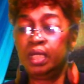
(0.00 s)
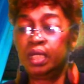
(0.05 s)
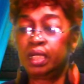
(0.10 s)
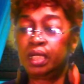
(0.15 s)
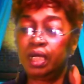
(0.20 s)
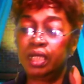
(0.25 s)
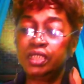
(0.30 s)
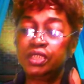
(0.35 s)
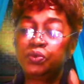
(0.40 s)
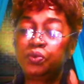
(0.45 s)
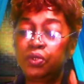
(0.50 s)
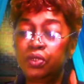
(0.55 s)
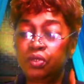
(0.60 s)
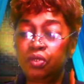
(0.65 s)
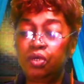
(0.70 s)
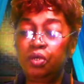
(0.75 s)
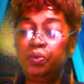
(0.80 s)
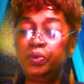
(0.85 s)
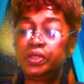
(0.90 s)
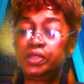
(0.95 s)
God's word
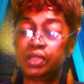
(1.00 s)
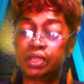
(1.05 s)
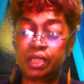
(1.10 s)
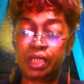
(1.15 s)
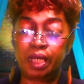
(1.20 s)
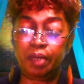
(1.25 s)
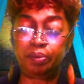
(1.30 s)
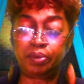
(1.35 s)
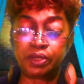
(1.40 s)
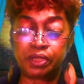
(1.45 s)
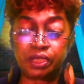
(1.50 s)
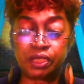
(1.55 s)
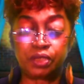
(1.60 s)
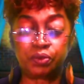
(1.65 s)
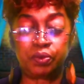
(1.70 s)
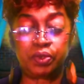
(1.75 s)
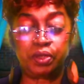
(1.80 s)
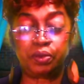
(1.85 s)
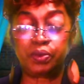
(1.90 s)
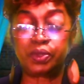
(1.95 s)
always
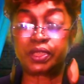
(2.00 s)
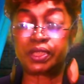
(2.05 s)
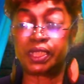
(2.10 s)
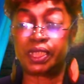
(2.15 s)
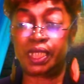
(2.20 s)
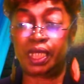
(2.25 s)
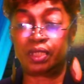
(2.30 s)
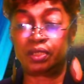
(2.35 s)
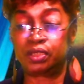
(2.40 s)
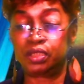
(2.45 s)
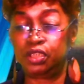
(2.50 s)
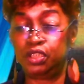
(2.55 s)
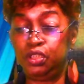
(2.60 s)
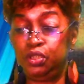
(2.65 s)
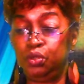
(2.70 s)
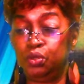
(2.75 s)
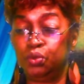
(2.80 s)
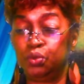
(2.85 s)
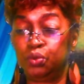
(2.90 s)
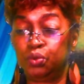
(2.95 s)
accomplishes what it was set out to
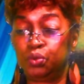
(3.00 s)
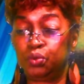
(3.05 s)
do.